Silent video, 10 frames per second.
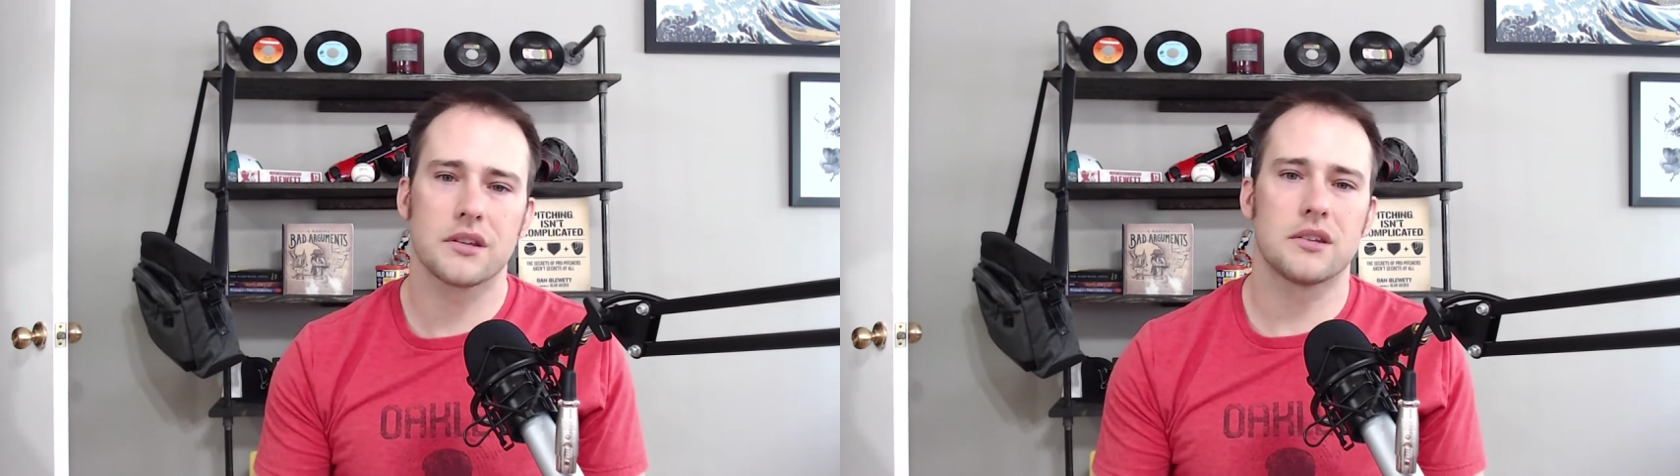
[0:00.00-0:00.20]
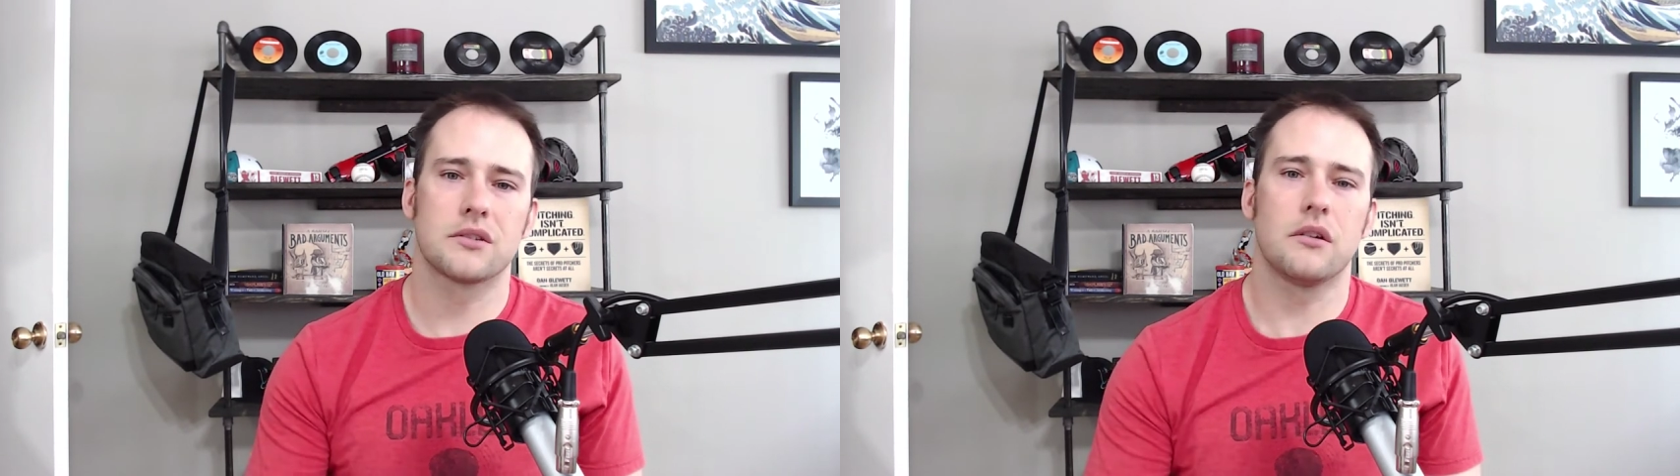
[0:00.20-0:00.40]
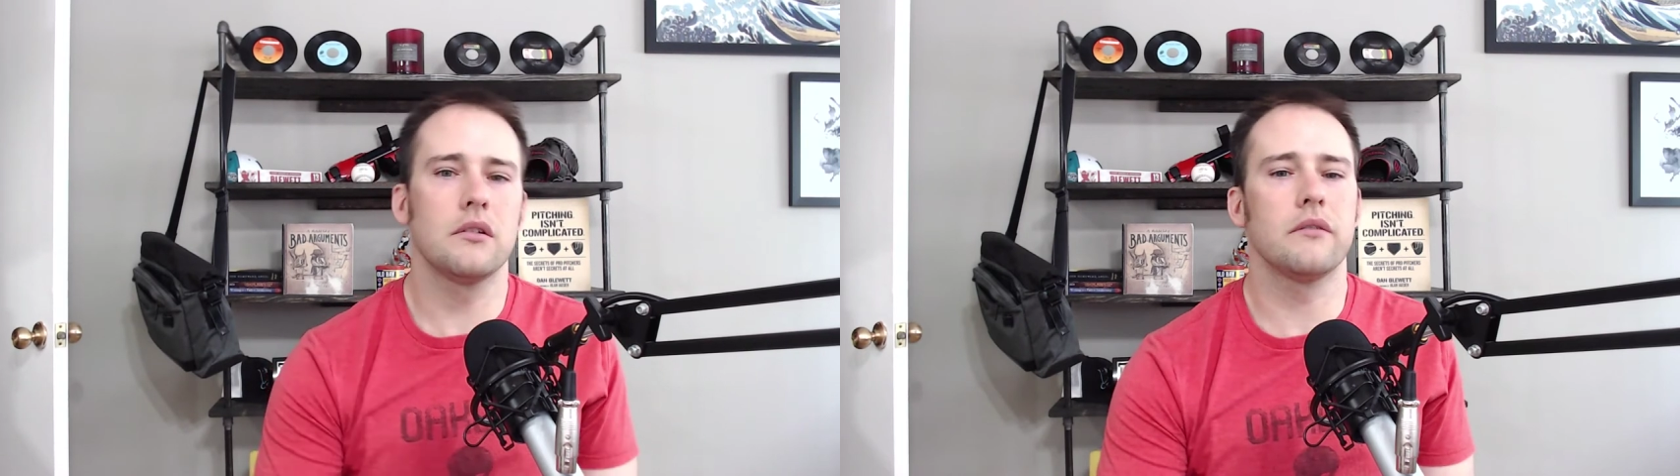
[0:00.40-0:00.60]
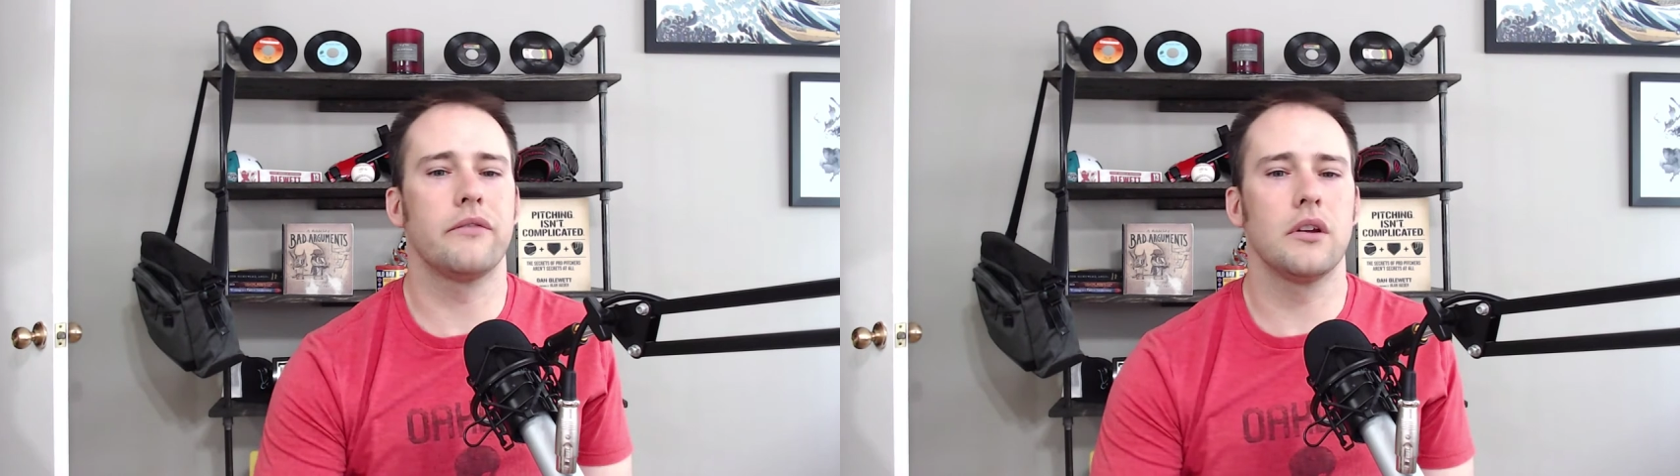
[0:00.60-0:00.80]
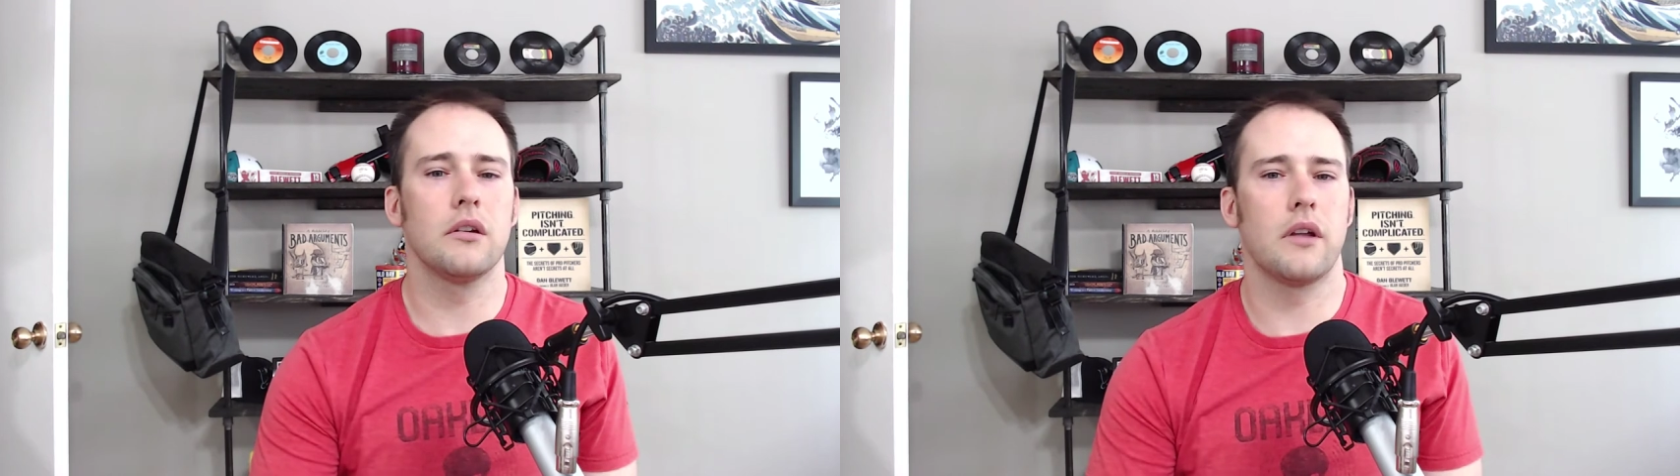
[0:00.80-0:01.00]
I started to
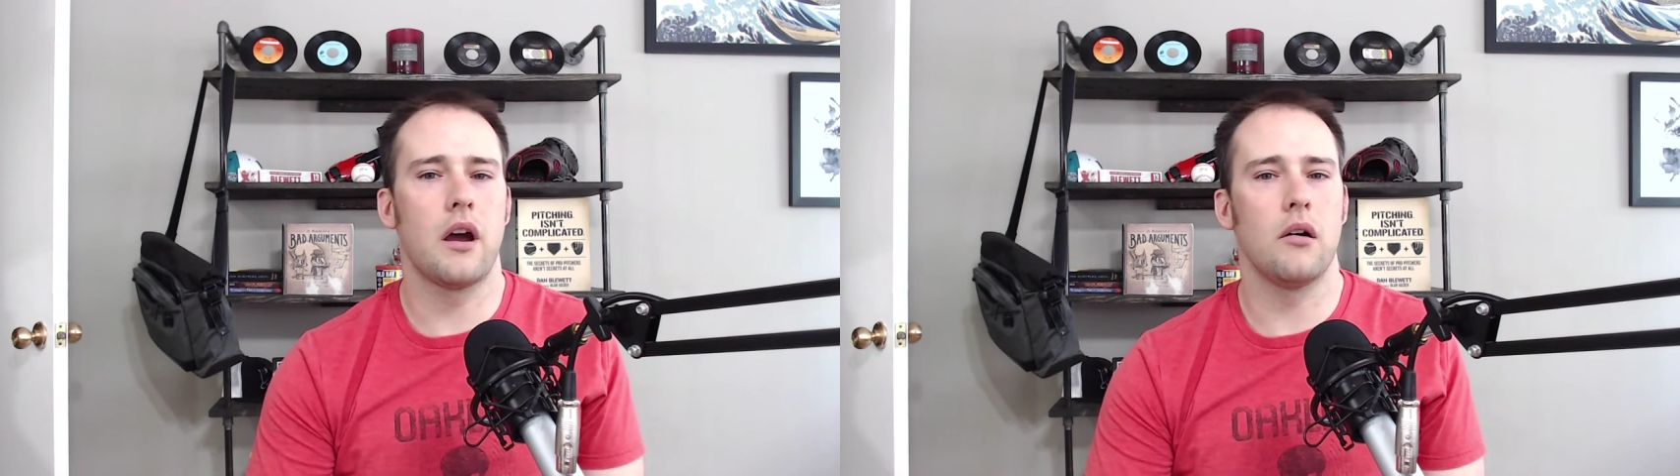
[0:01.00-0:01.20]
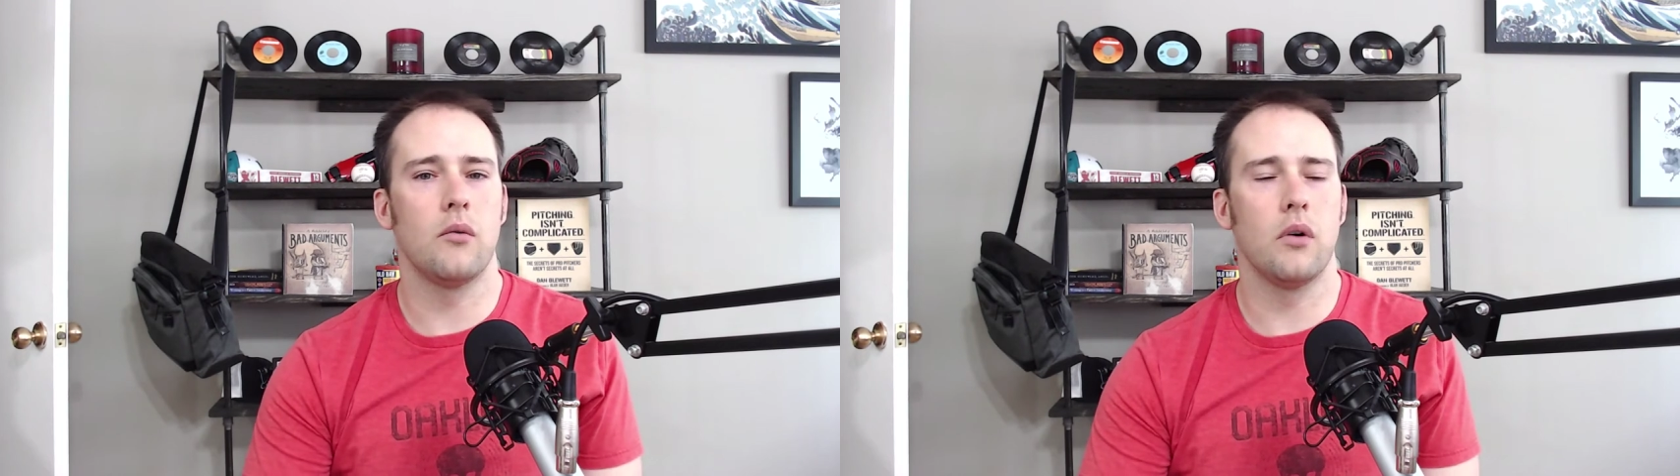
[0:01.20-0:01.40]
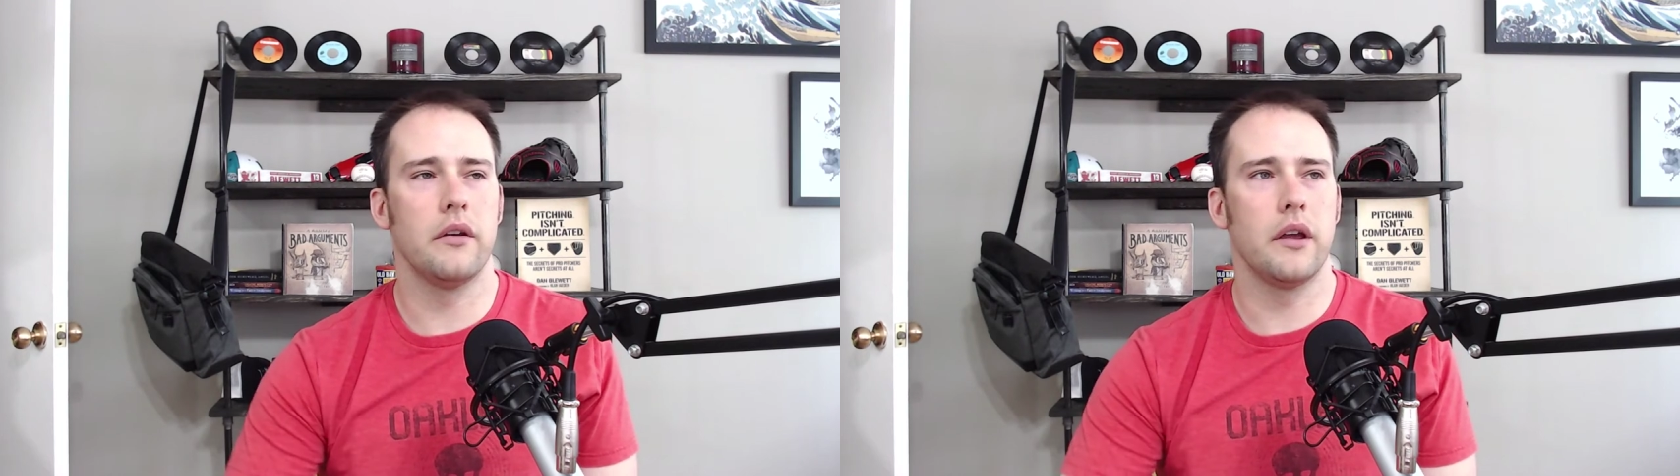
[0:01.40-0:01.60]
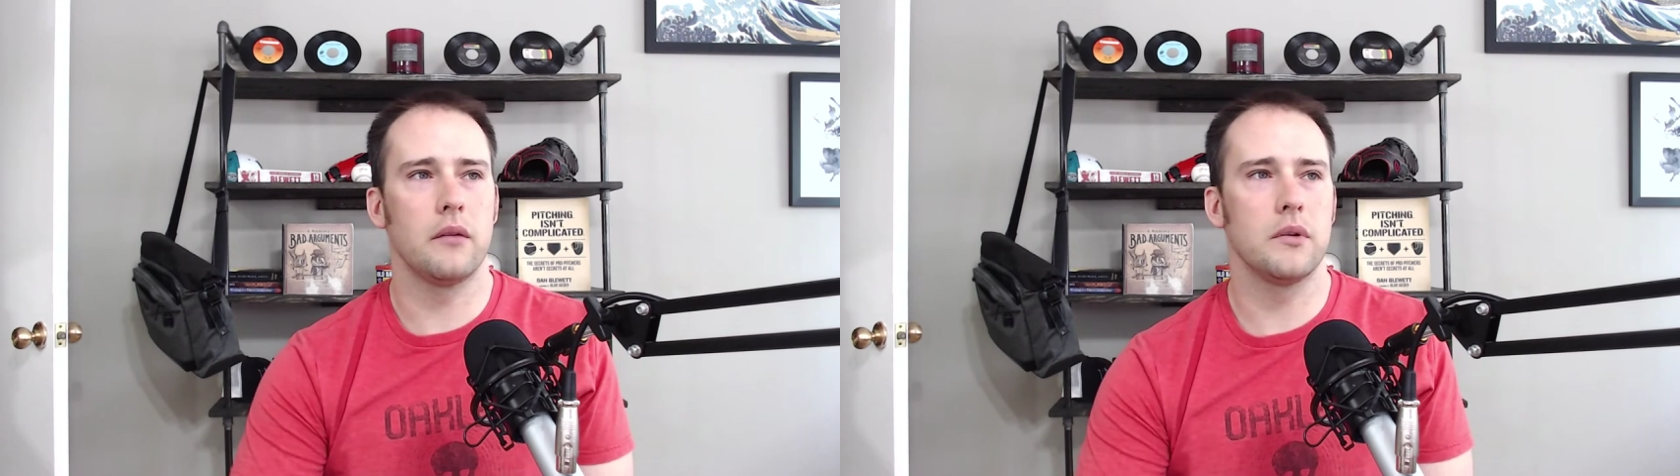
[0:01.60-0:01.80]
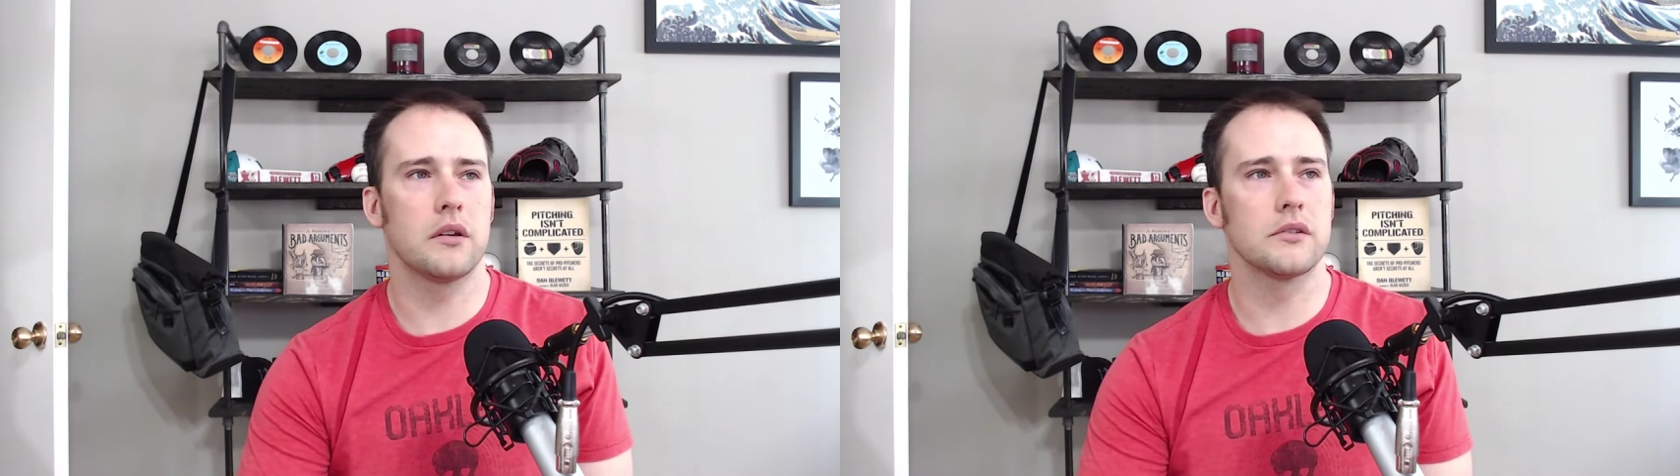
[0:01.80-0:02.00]
figure it out one day
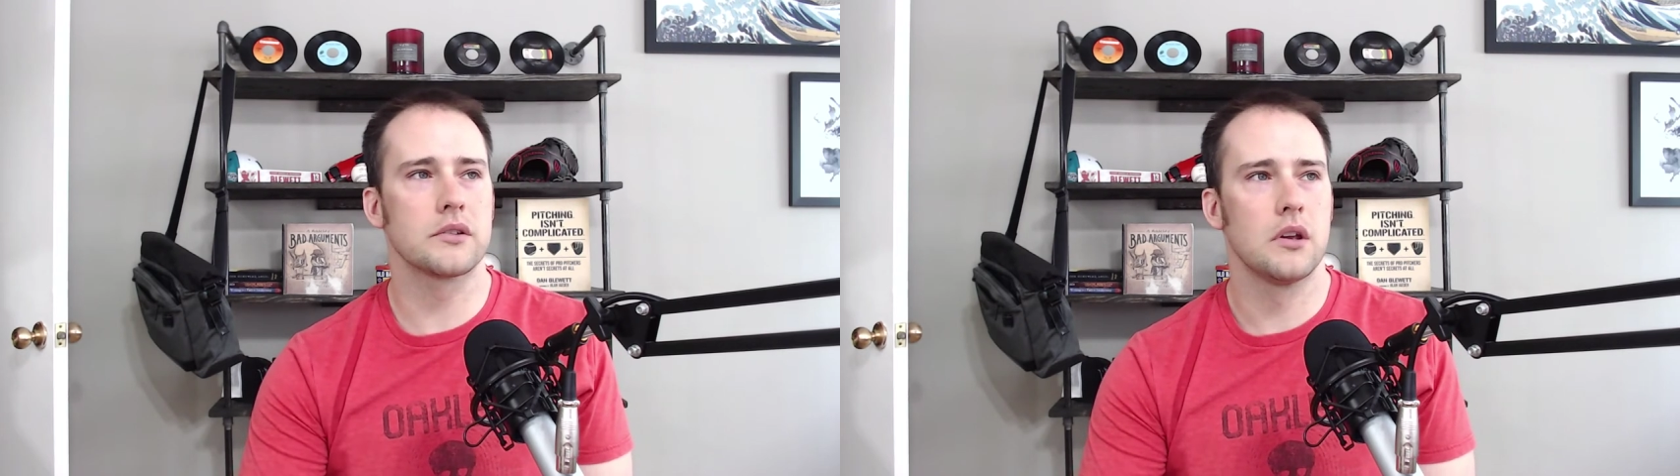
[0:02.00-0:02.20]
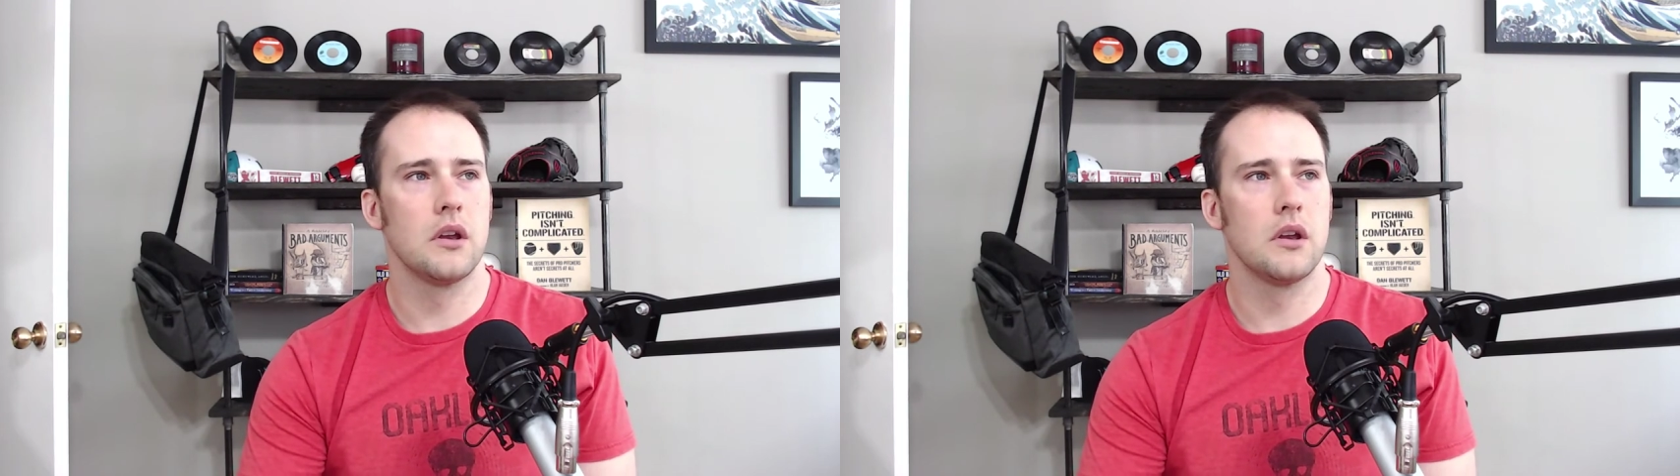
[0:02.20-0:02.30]
because